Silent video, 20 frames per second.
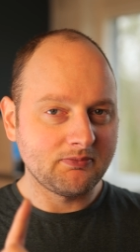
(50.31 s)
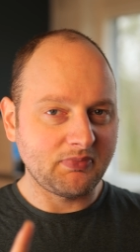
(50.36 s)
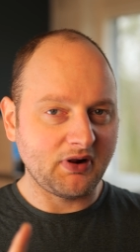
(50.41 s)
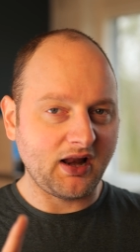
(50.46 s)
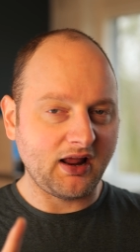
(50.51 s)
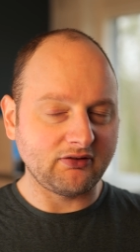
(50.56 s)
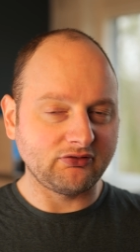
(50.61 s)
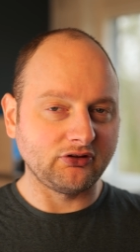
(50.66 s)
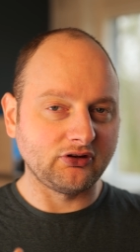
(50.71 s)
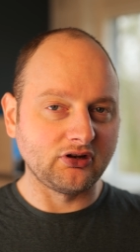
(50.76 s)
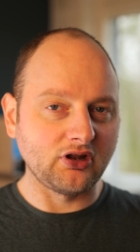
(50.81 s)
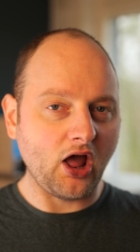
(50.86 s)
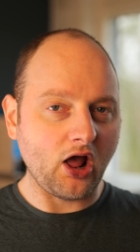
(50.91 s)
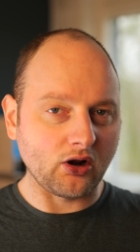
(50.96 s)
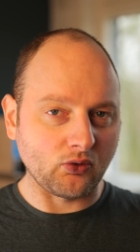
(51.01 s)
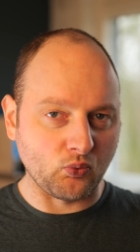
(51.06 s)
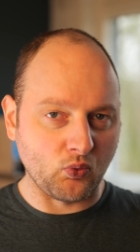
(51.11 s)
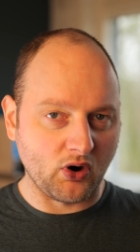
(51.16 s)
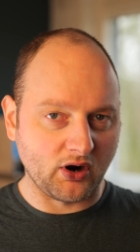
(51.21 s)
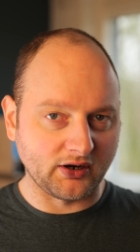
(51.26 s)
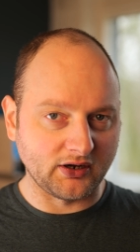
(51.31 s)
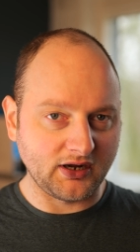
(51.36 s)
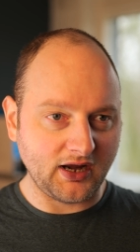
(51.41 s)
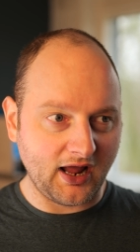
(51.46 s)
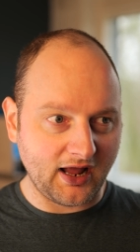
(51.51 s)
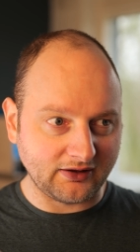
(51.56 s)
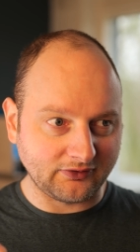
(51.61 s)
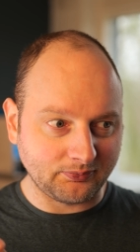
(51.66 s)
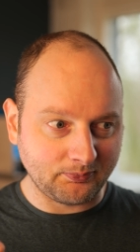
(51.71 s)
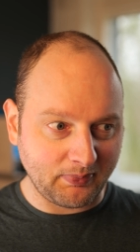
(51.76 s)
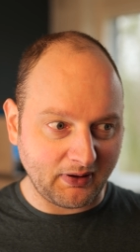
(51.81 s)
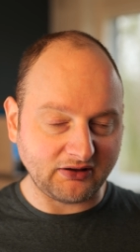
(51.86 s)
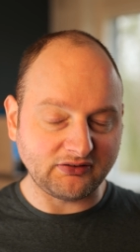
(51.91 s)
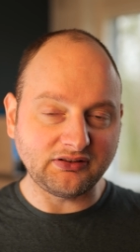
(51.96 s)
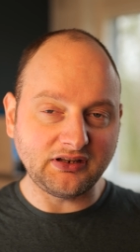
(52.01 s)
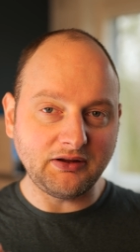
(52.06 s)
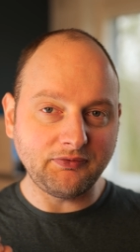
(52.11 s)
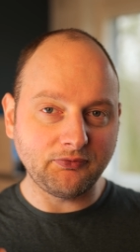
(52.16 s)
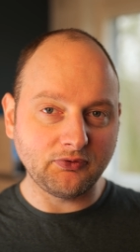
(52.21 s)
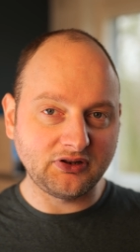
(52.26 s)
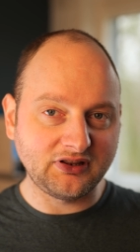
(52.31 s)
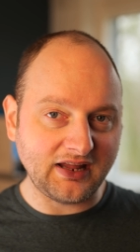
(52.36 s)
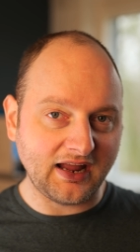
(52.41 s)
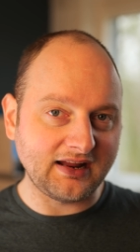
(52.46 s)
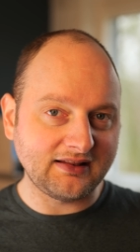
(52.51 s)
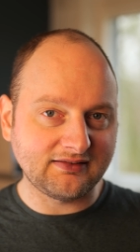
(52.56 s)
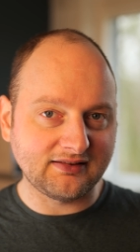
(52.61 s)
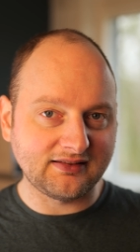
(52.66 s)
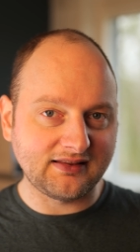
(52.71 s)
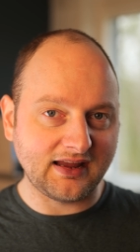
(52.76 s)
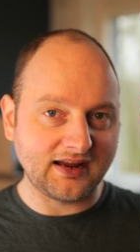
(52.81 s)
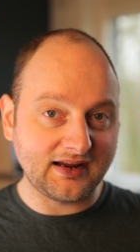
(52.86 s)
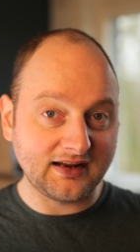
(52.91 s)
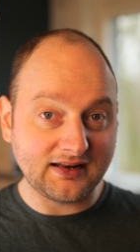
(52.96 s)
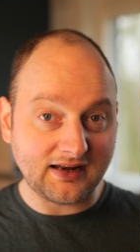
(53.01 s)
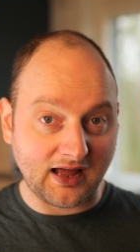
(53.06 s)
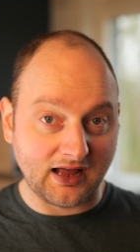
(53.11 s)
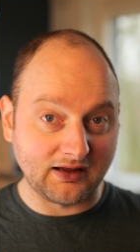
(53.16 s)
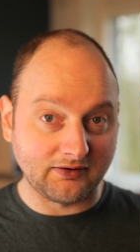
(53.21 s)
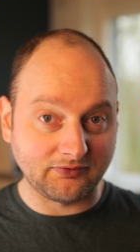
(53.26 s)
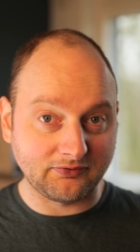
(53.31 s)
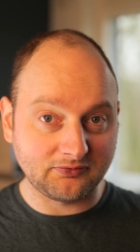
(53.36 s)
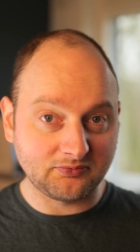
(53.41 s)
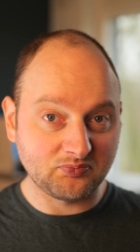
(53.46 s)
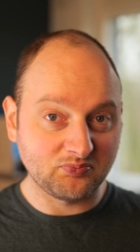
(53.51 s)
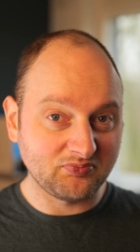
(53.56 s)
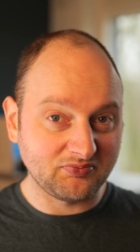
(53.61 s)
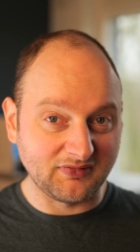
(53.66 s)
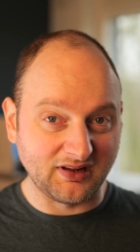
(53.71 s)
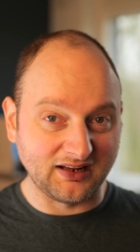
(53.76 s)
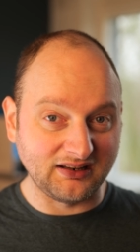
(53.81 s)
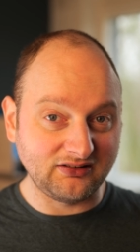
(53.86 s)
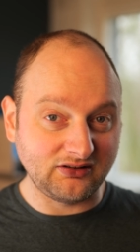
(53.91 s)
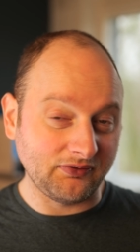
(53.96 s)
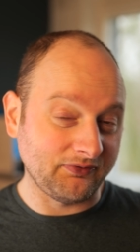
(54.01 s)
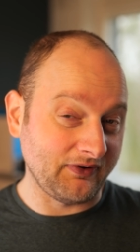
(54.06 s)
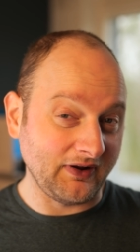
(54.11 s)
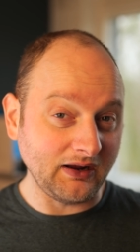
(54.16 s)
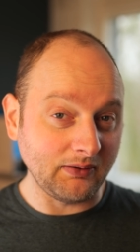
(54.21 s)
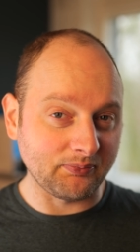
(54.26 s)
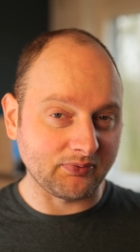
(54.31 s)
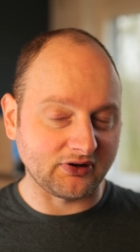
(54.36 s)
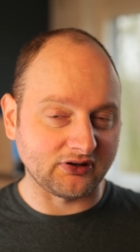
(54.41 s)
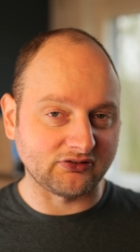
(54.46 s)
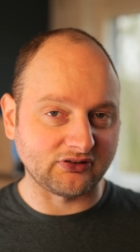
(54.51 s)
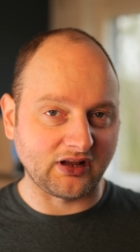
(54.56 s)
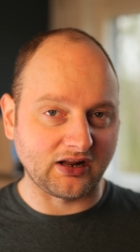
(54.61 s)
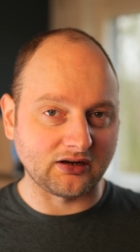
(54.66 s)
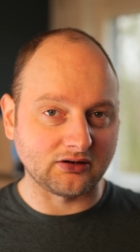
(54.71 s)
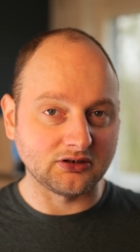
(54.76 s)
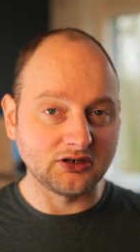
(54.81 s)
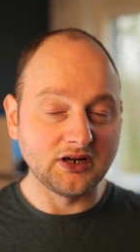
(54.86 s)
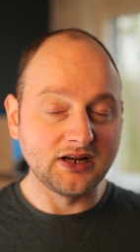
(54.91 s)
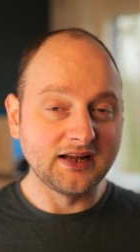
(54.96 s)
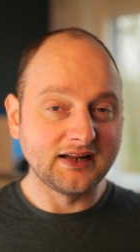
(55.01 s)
But there's another one, especially for day to day life. It's the fingerprint scanner.